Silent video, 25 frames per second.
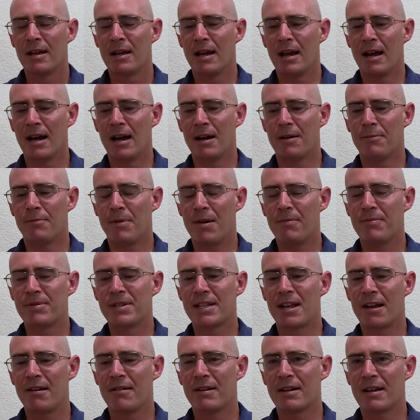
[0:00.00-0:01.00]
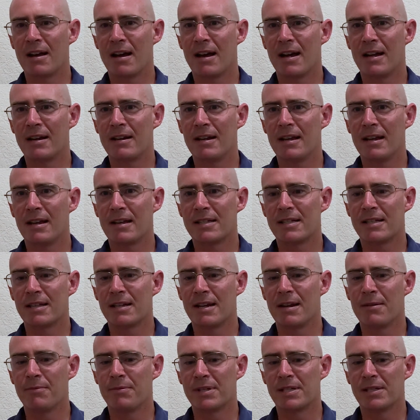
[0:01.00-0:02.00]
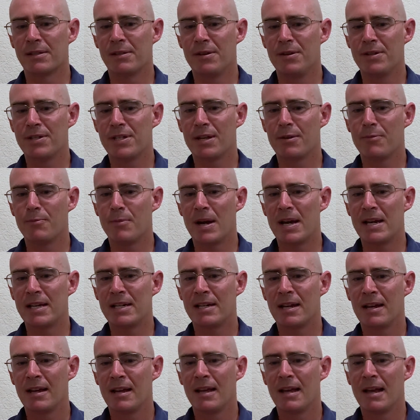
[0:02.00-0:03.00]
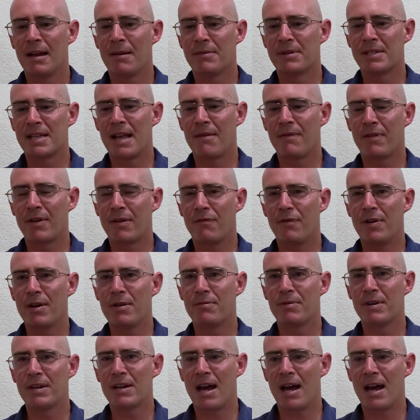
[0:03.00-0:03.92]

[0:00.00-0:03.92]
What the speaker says: what was going on is that he was losing weight, he was having frequent